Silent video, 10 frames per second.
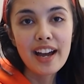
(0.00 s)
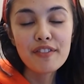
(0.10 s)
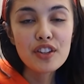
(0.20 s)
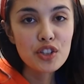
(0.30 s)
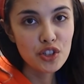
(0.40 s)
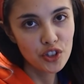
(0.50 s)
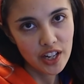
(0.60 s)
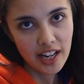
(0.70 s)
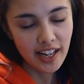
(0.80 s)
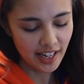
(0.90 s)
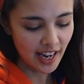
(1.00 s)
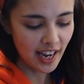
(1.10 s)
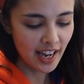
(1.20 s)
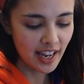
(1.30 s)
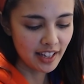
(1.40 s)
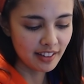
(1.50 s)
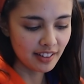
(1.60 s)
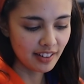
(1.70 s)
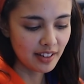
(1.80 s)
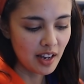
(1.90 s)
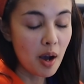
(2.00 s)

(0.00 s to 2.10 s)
have this tray, and